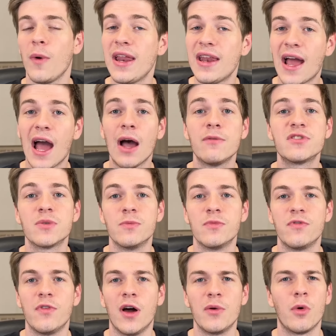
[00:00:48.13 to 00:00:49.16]
to have some
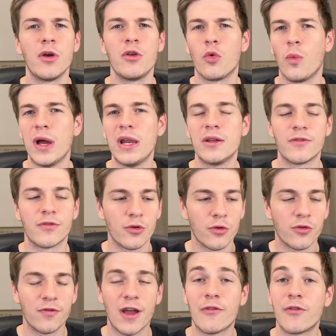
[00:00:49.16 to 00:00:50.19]
fun while you're waiting for your
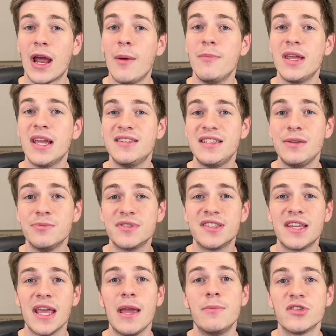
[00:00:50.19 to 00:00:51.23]
favorite NBA team's
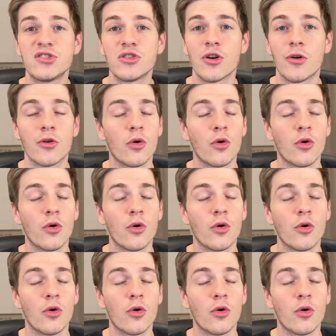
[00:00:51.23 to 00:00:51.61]
game to start,